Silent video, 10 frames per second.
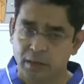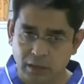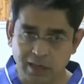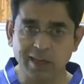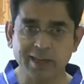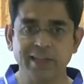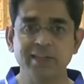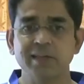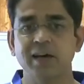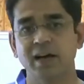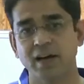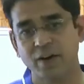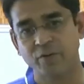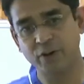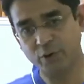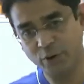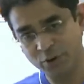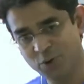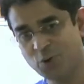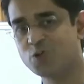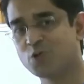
Third is, we don't use